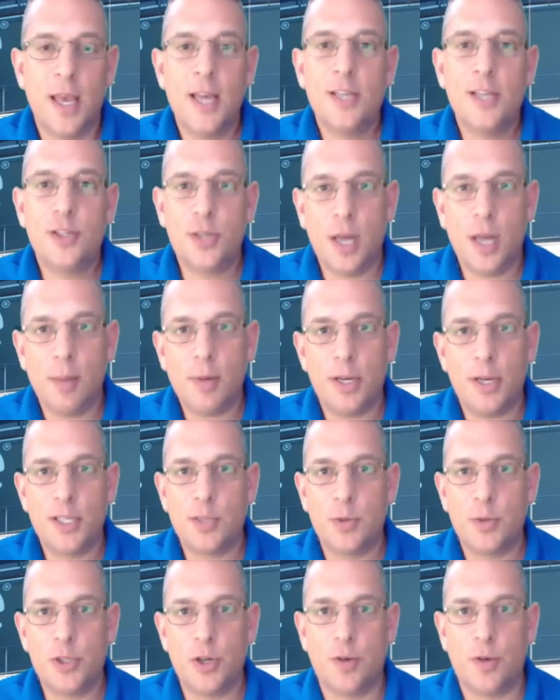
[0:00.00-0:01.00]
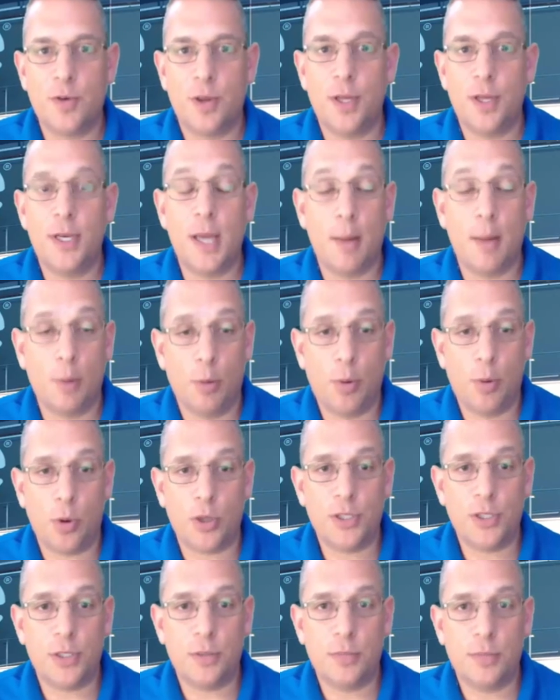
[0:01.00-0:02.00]
So now I'm going to switch over to the demo
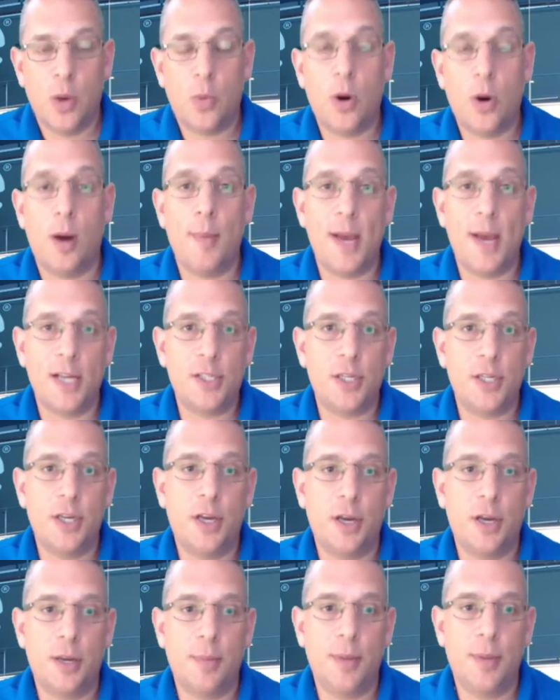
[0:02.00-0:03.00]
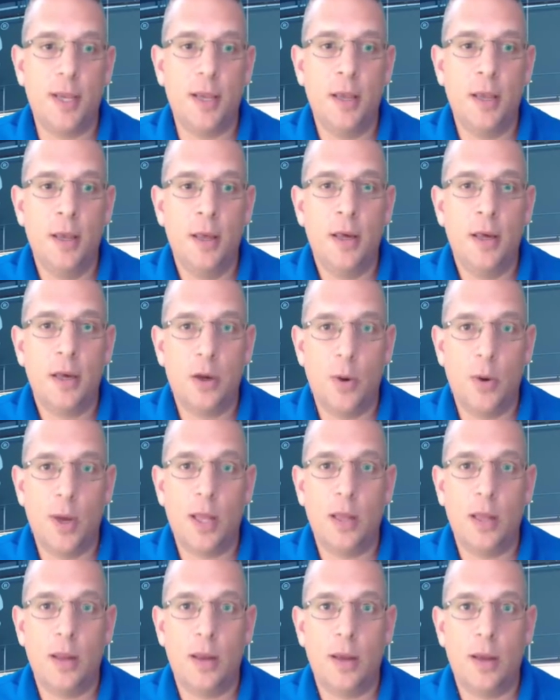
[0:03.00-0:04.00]
portion, where I'm actually going to be
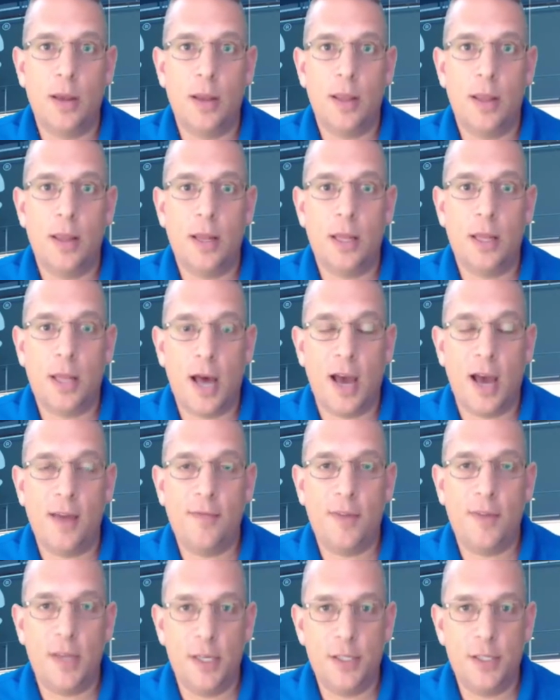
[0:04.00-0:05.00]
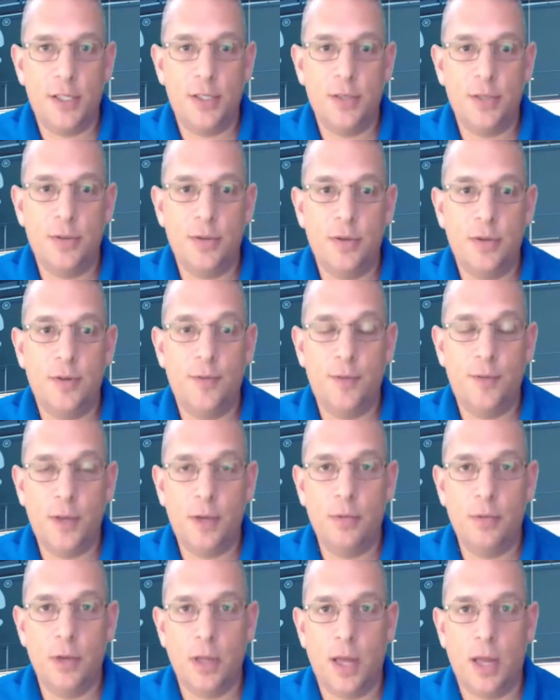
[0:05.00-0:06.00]
going live into the
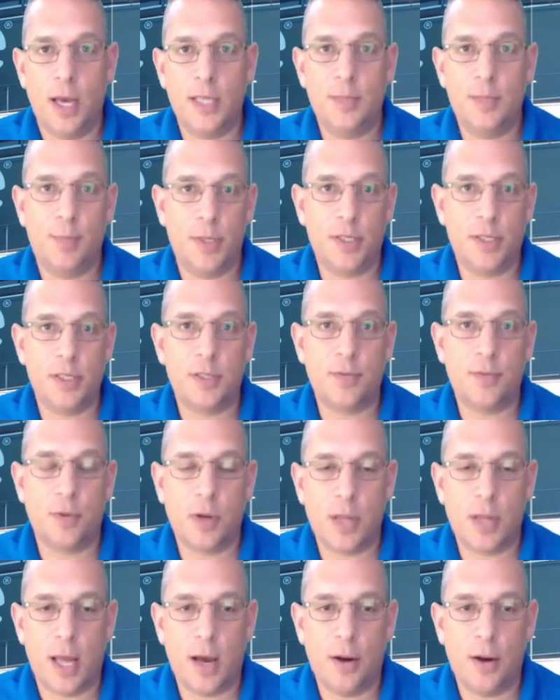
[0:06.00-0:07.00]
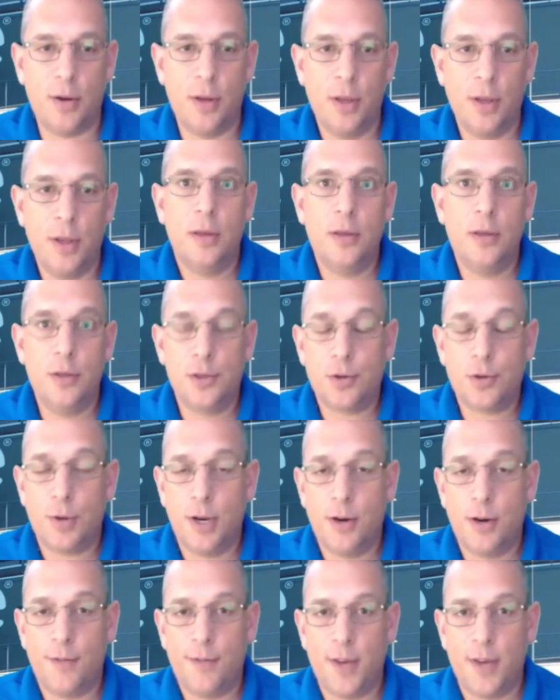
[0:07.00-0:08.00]
vRealize Business for Cloud user
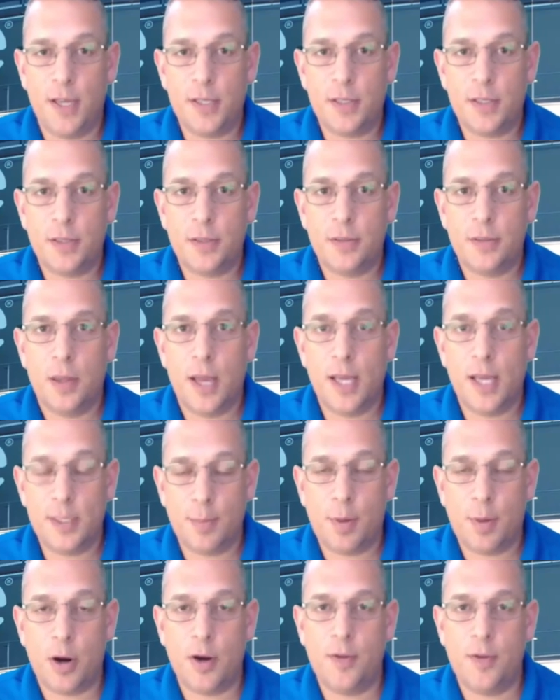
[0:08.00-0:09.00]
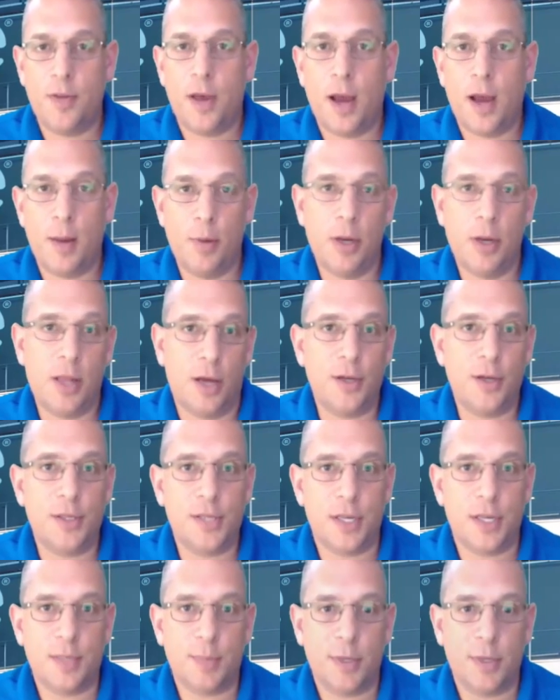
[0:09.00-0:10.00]
interface as a part of the hybrid cloud
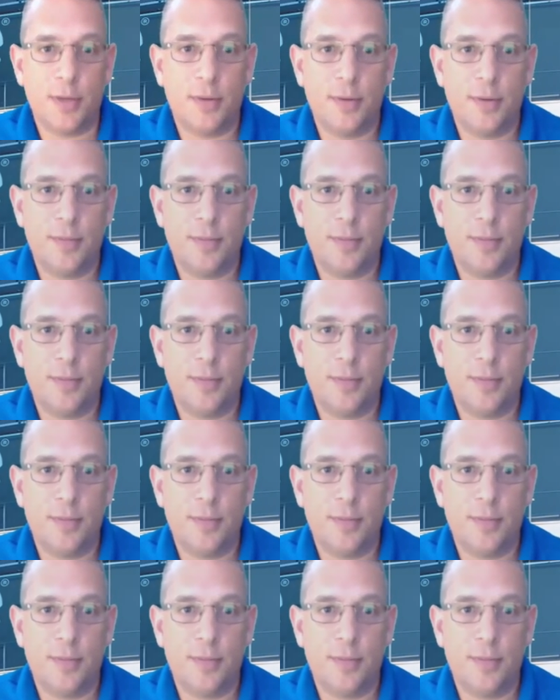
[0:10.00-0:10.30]
assessment.